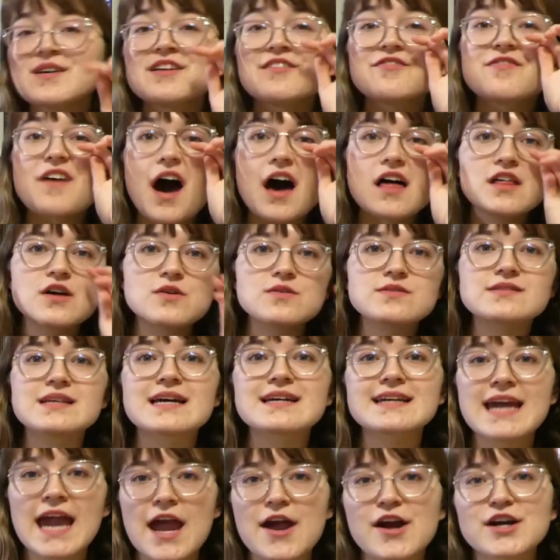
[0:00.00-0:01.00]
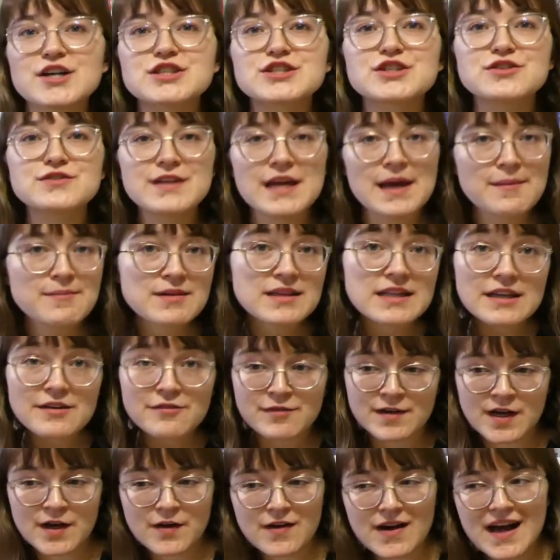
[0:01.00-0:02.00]
it follows a character named
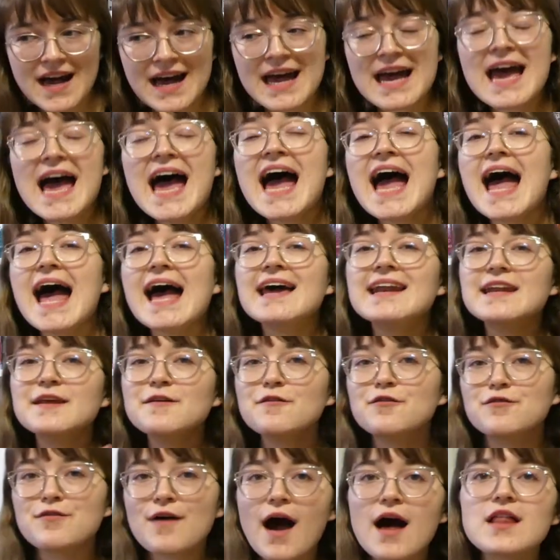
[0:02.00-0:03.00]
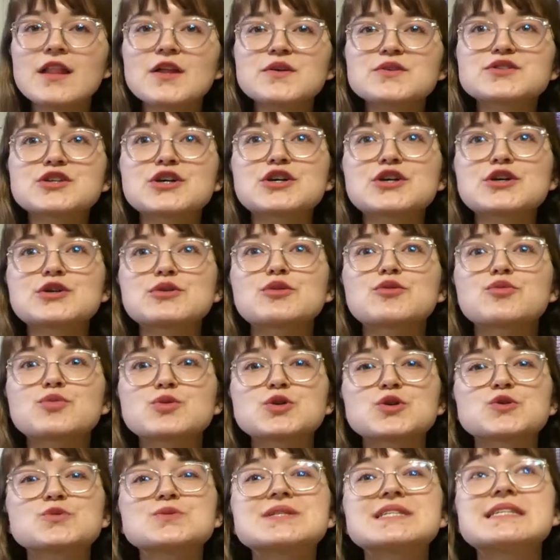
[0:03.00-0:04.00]
Lavira, and it follows her
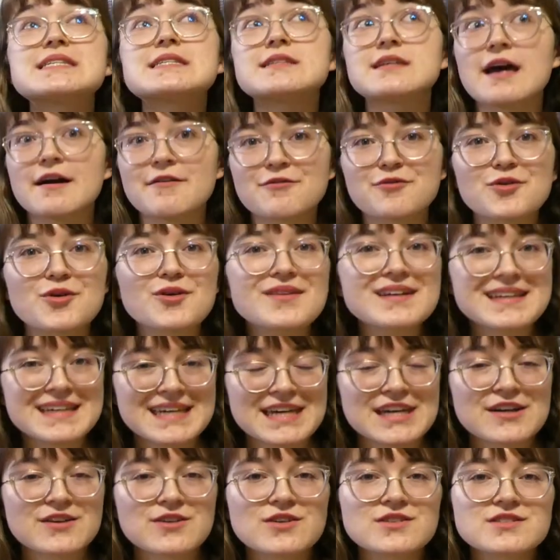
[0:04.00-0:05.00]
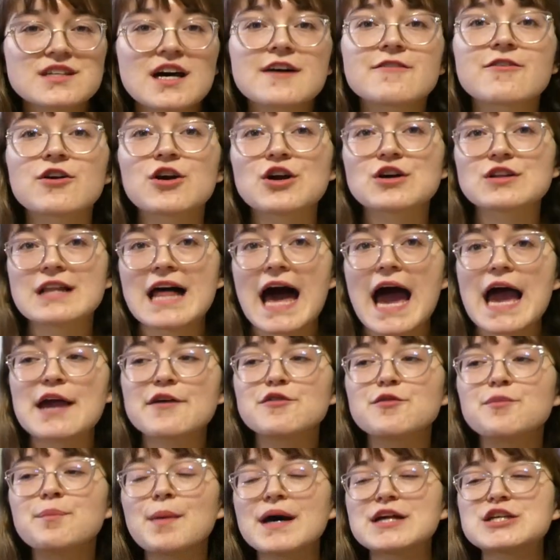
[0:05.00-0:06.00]
through several years of her
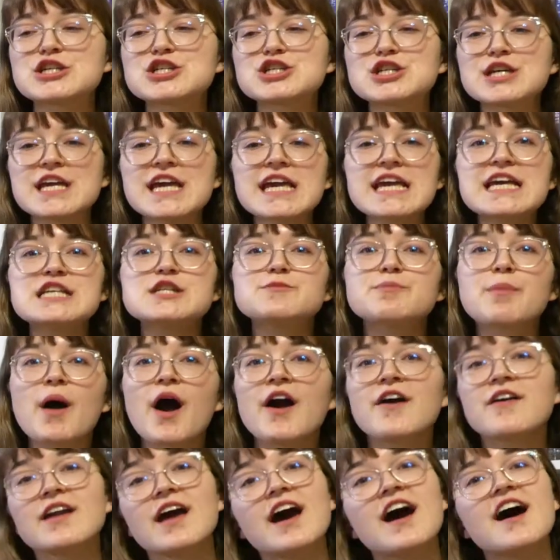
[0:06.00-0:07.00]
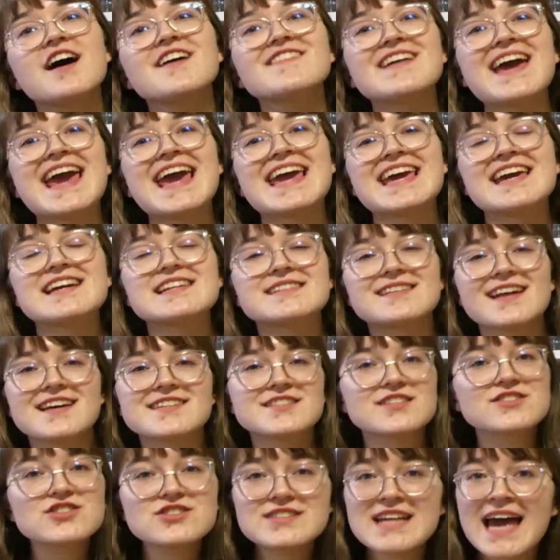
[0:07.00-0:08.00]
life. But she is part of a
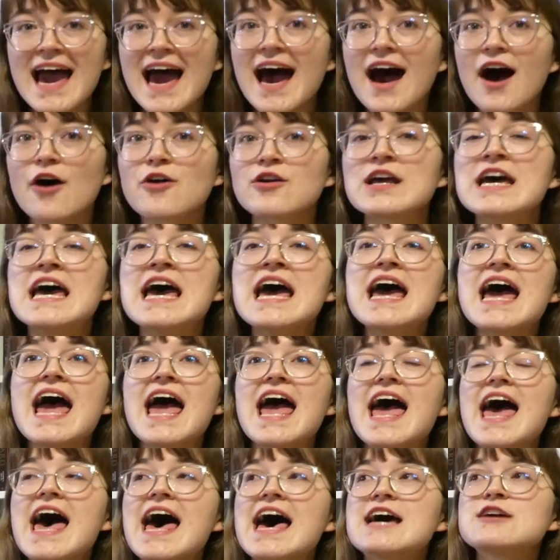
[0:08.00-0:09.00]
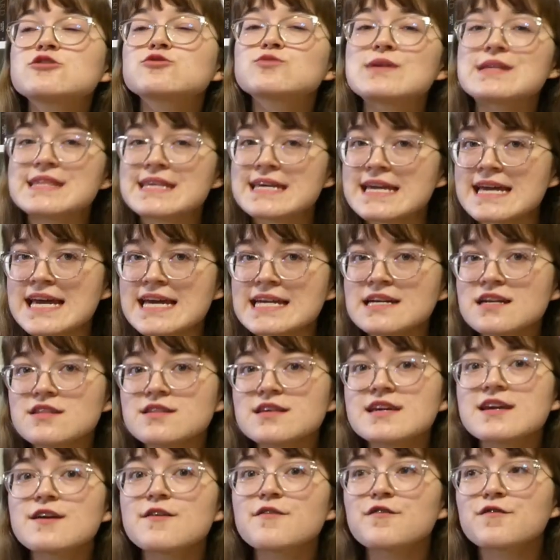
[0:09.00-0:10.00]
desert town, and within
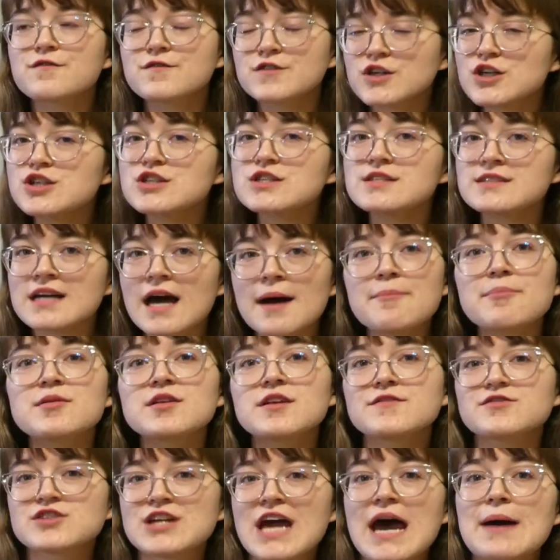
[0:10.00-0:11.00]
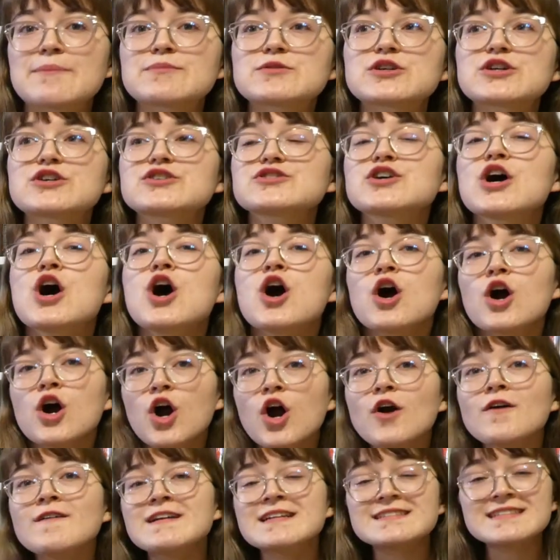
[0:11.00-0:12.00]
the first couple of chapters,
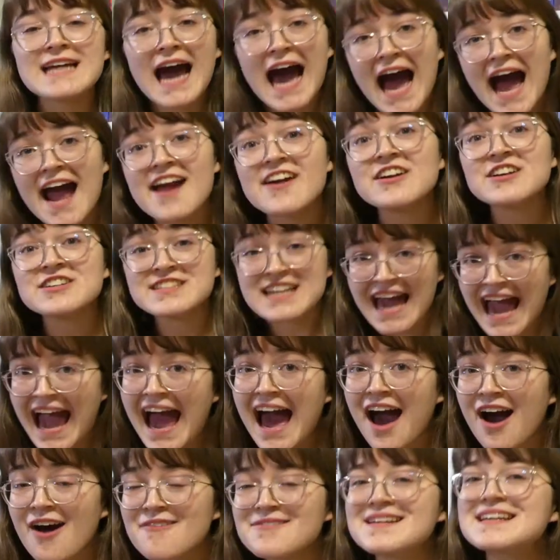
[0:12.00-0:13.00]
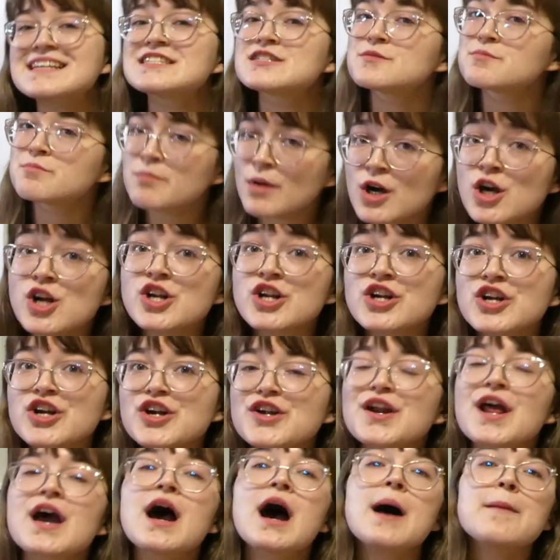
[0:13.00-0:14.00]
her entire town is
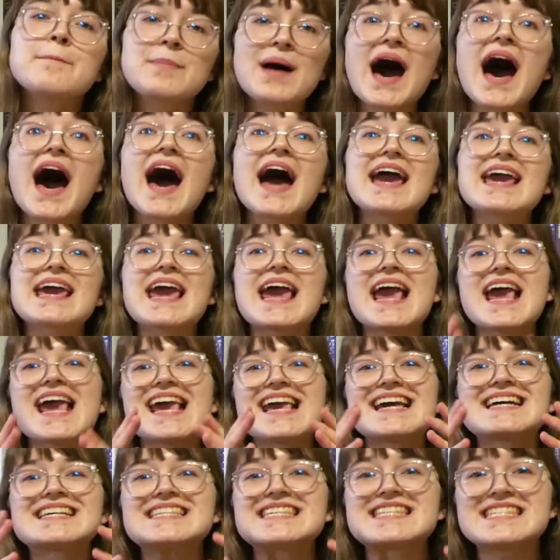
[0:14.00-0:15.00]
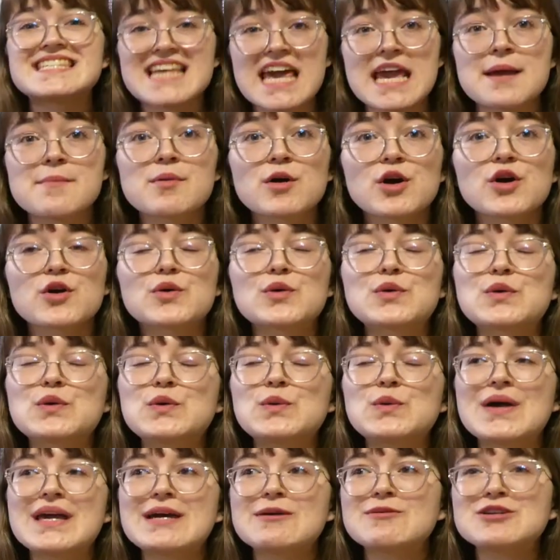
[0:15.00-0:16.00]
murdered by a saber,
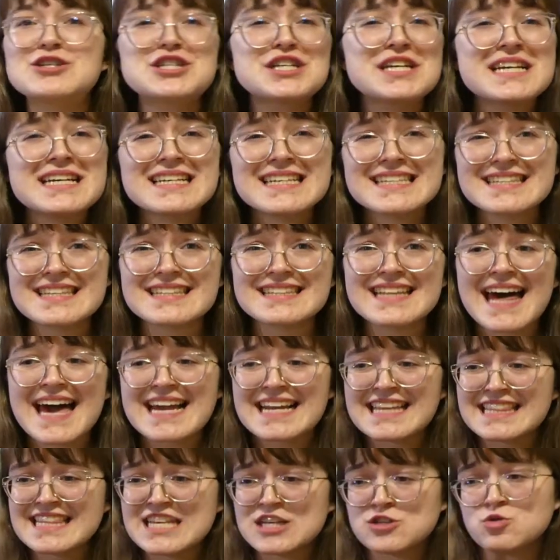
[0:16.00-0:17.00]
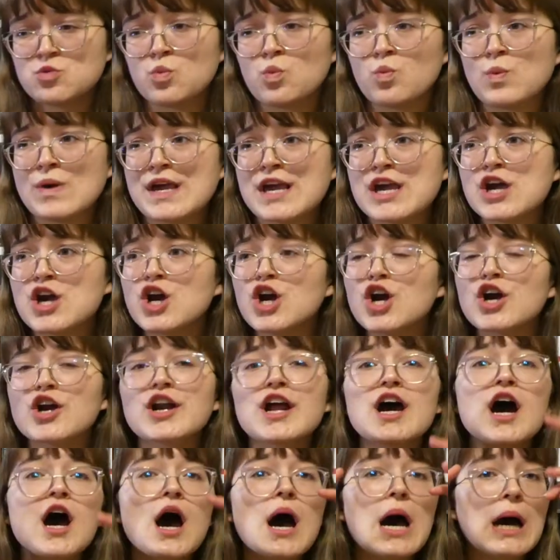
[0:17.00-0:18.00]
which is like this
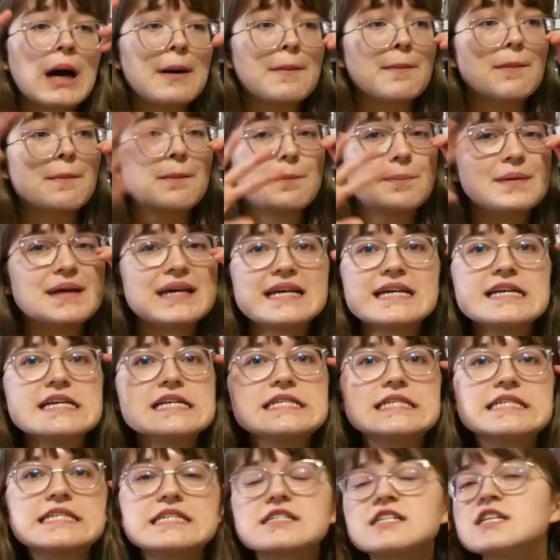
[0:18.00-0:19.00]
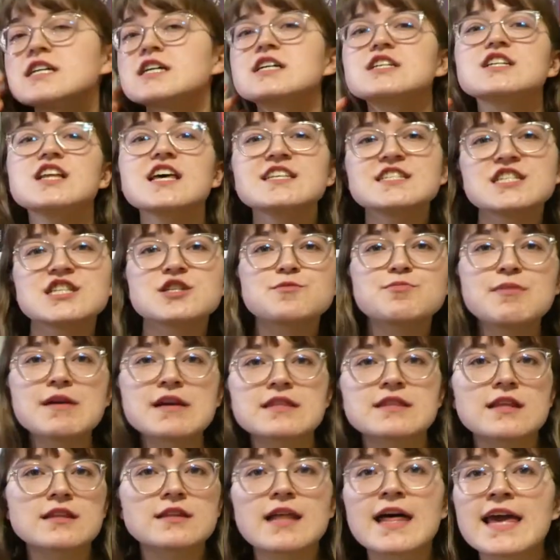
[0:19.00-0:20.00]
weird beast, doesn't
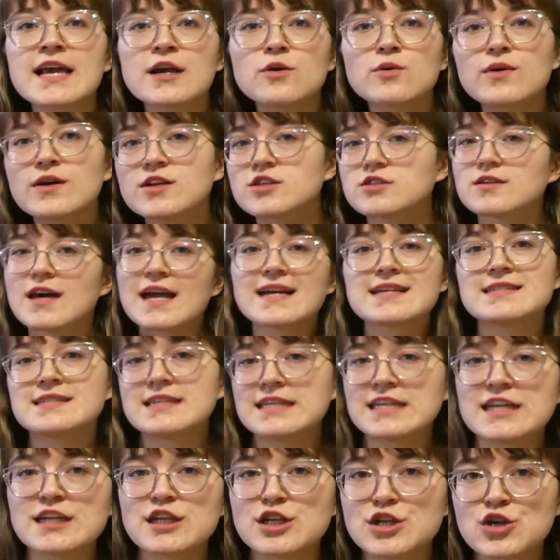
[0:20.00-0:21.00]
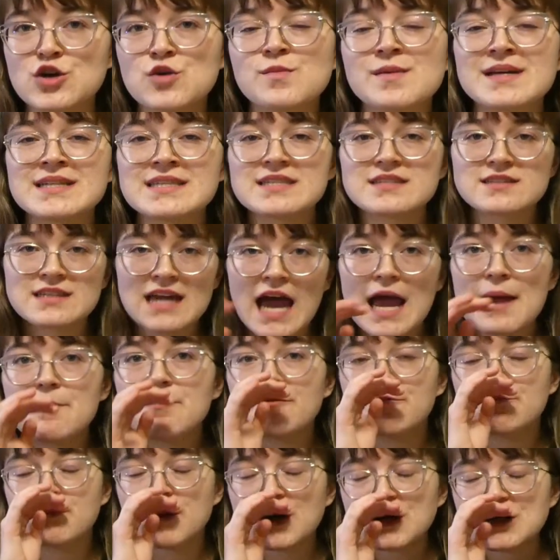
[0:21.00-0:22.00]
speak the language, likes to eat humans type
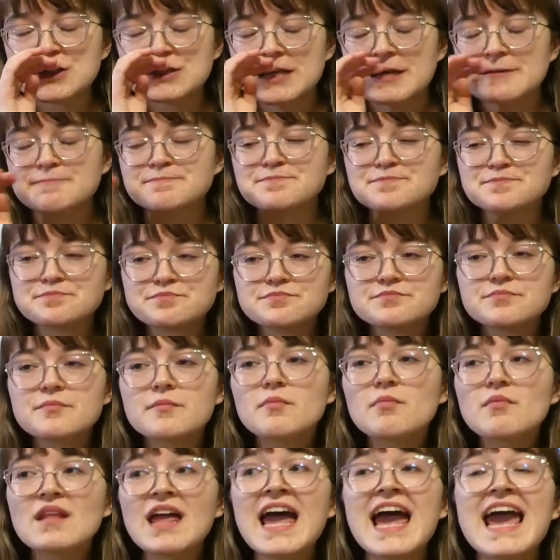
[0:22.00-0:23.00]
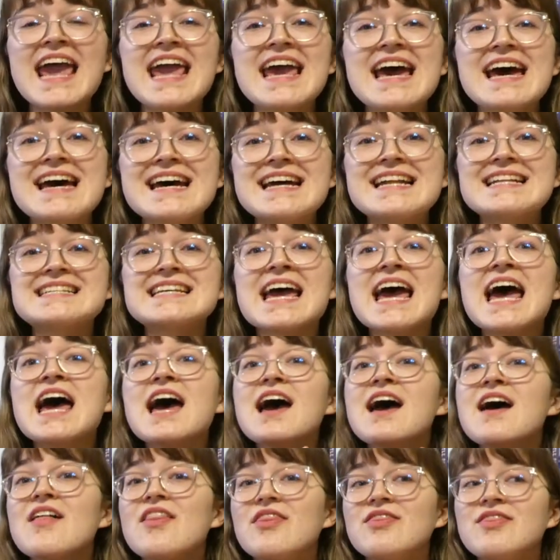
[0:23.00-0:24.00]
of person. And
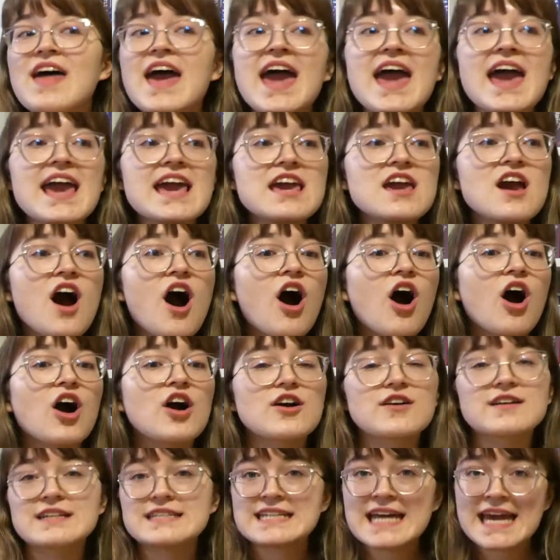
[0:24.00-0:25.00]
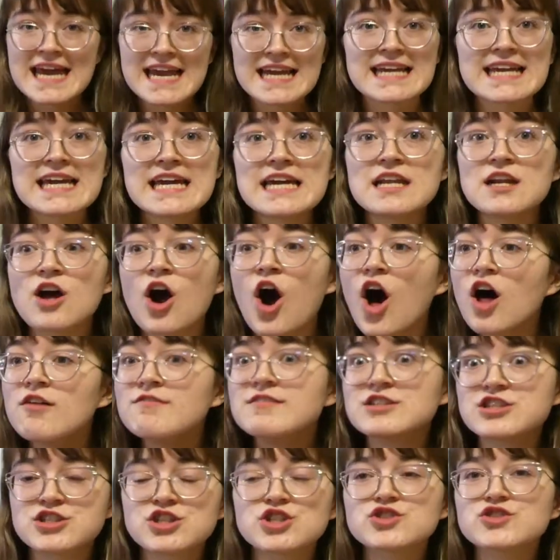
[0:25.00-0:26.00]
they are taken, all
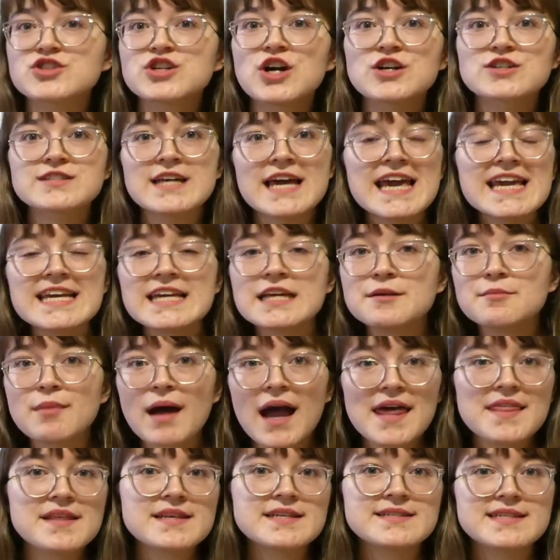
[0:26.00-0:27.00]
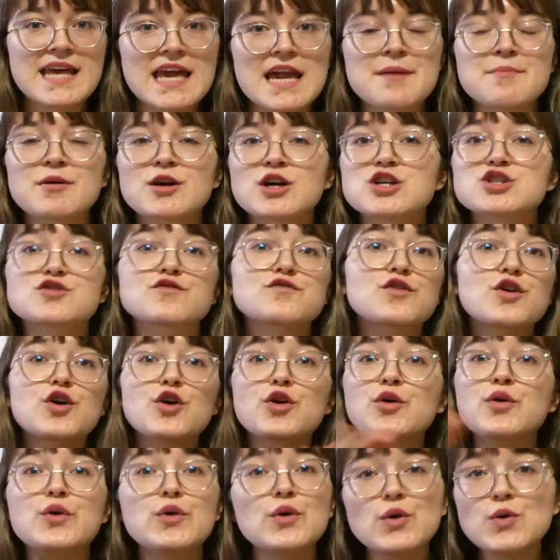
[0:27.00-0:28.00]
the children are taken by the sabers for
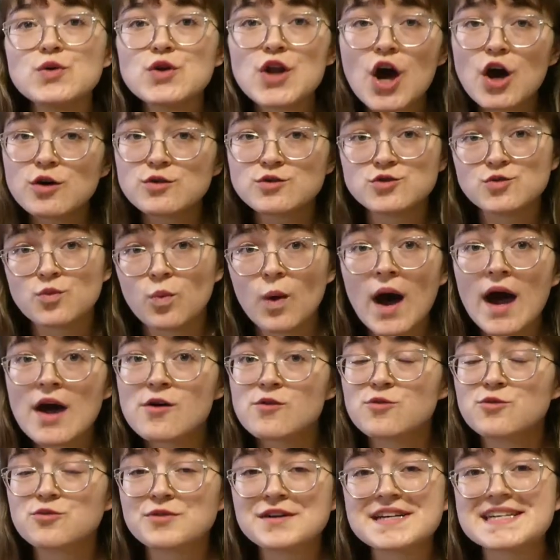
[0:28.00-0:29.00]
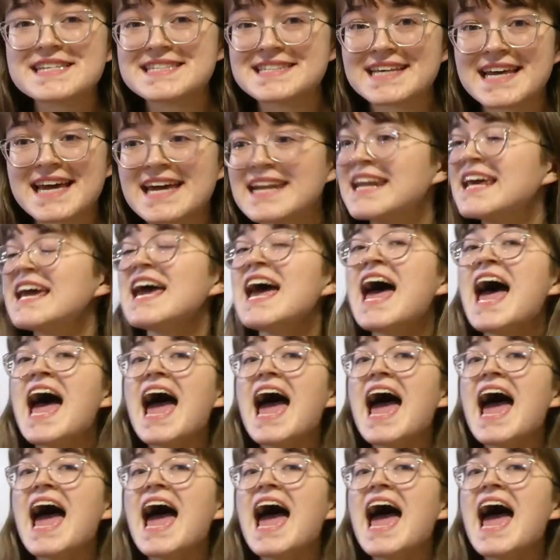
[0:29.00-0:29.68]
who knows what reason.